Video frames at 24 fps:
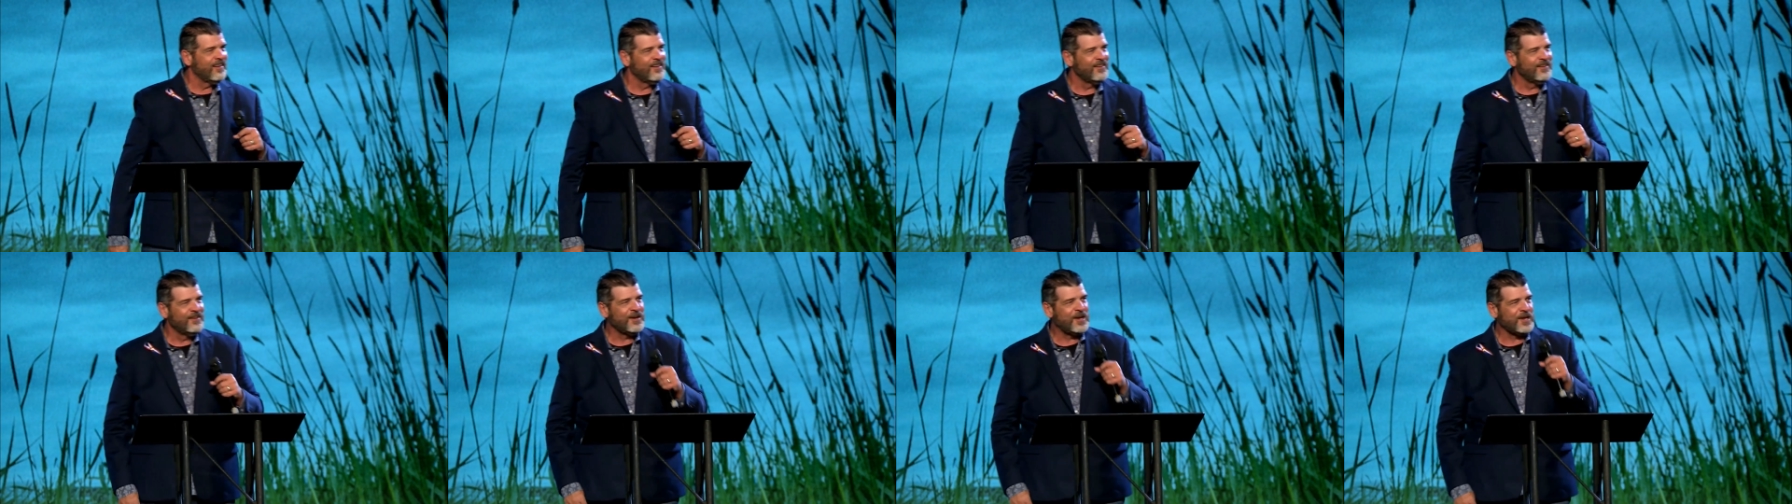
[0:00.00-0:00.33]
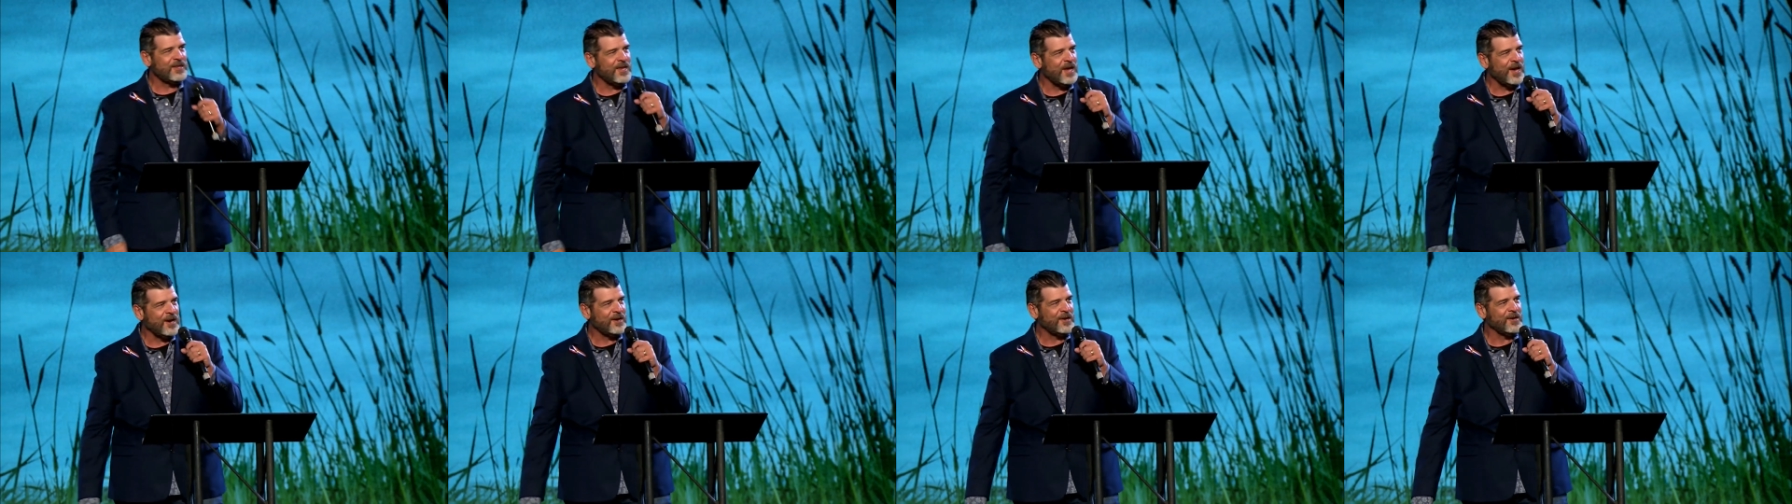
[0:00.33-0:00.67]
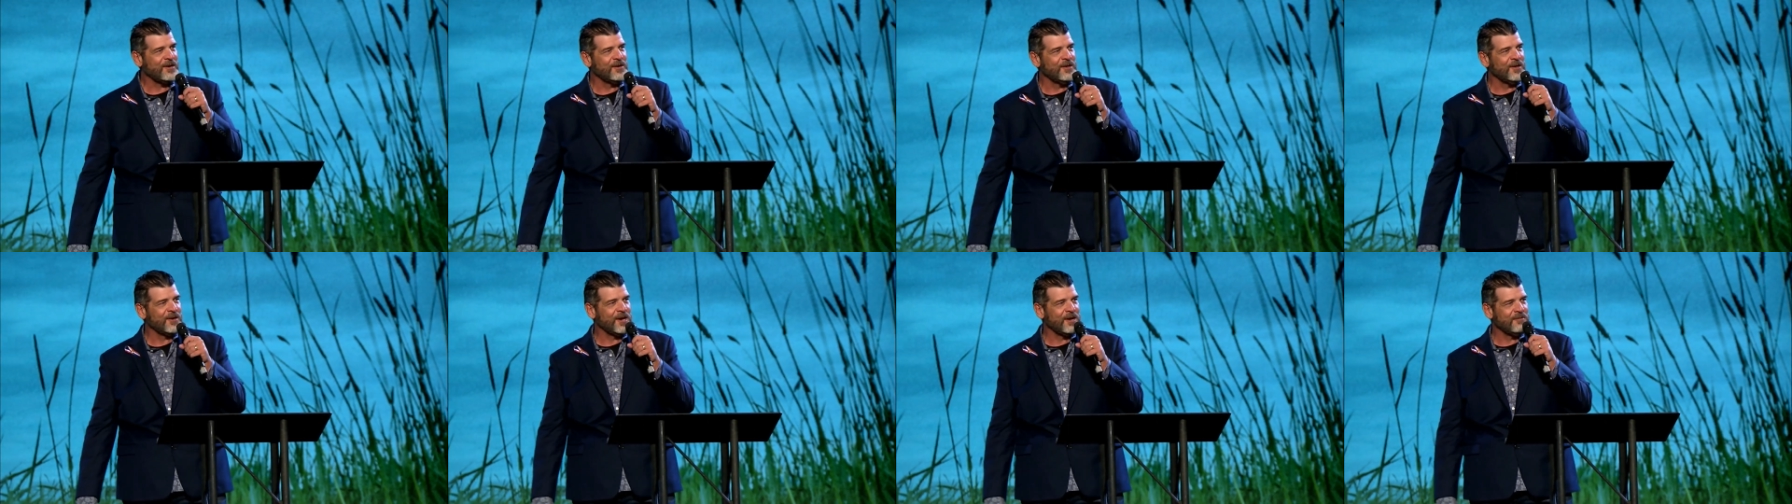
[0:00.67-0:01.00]
Look at that
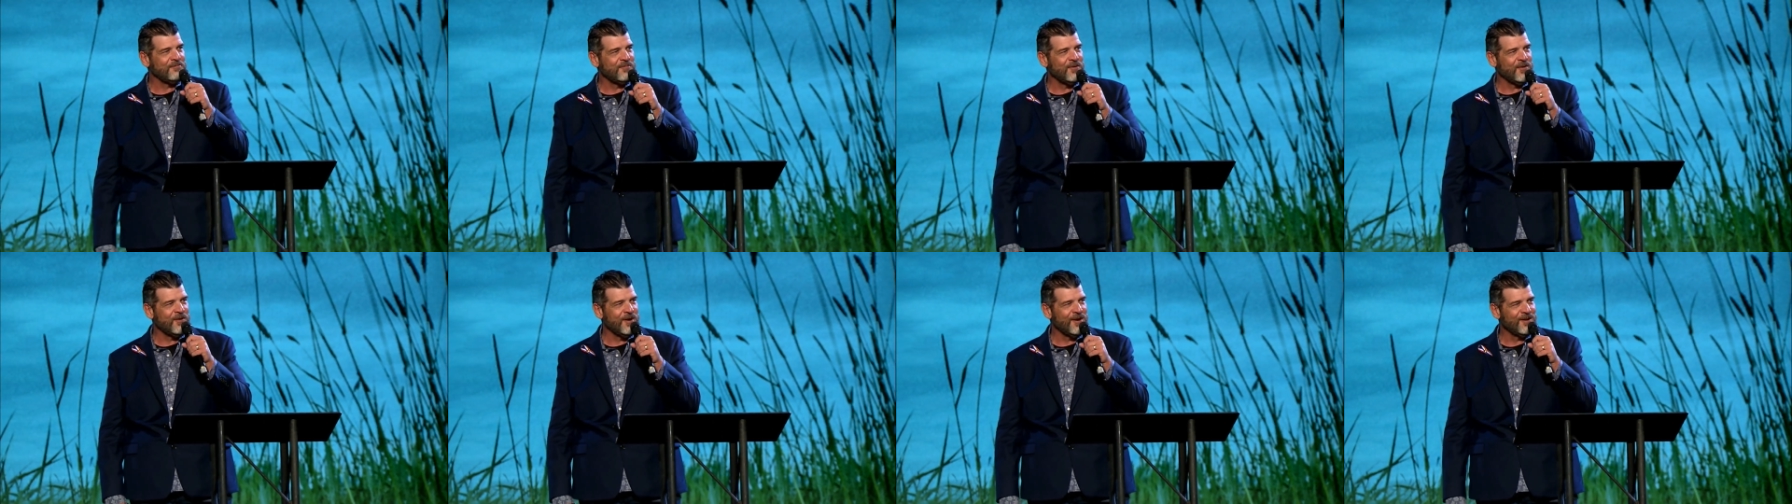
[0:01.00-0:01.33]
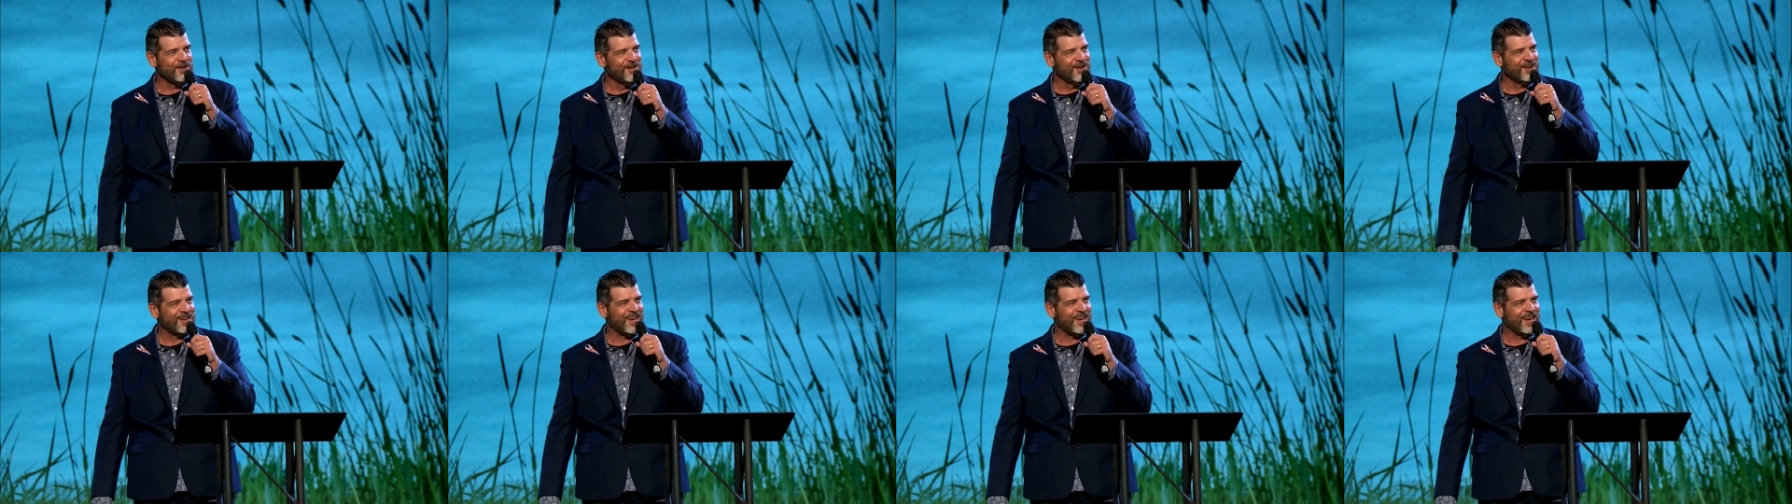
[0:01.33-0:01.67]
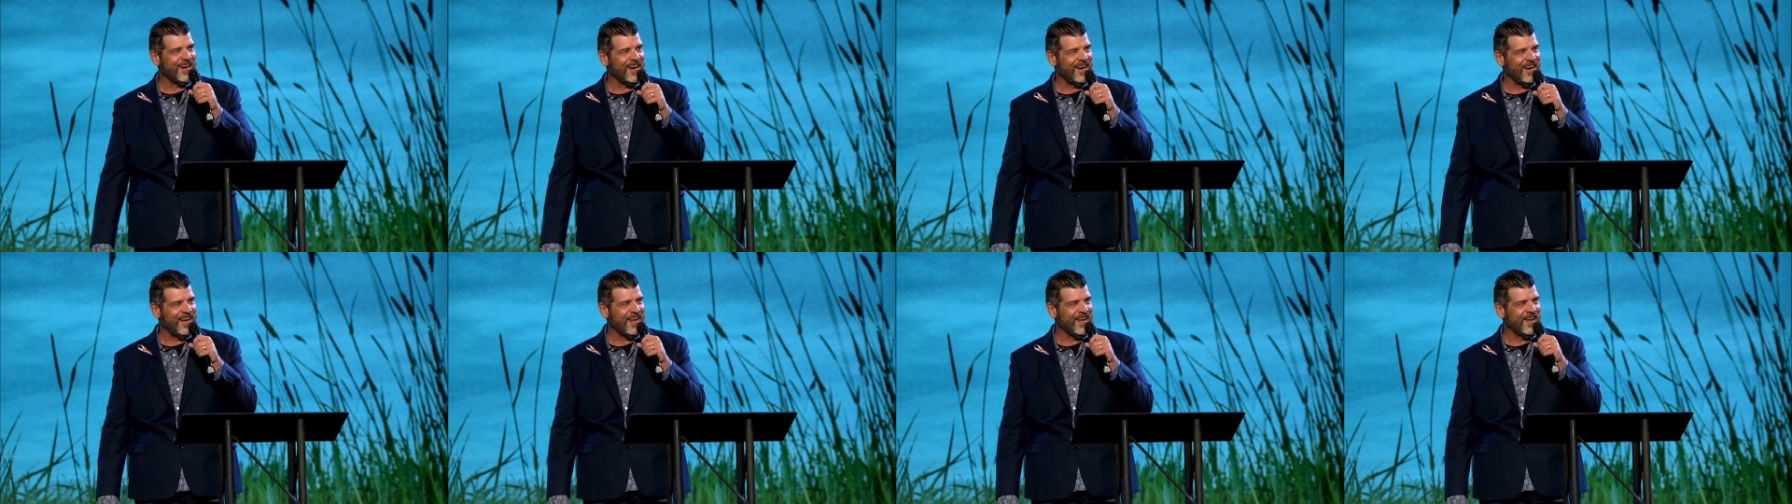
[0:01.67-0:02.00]
good-looking boy. Look
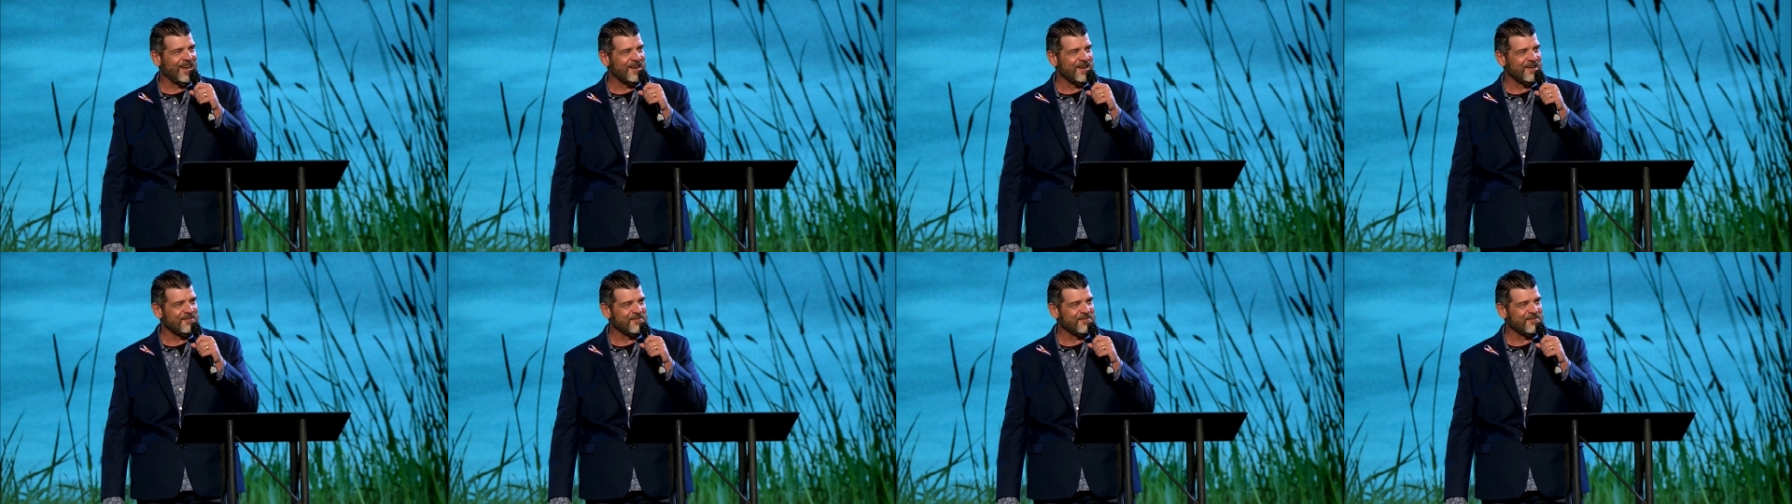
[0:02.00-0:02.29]
at him.